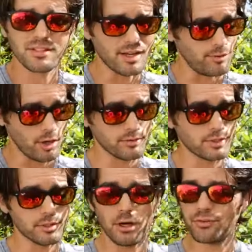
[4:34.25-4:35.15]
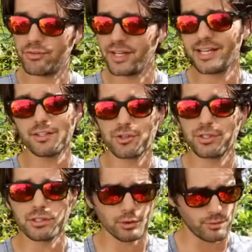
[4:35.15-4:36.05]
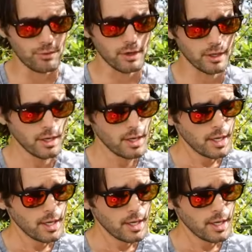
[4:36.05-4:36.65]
that I've harvested off of any of the trees so far.